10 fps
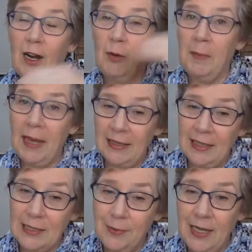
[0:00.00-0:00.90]
And I'll be back
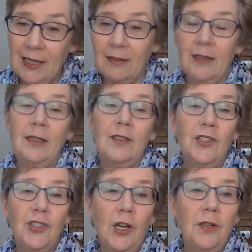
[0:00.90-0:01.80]
next week to
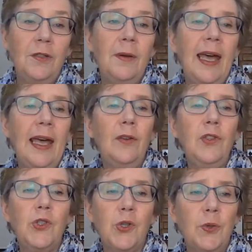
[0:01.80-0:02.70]
show you
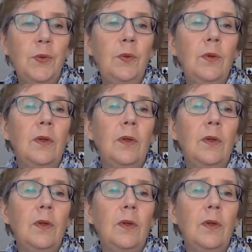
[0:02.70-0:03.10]
how to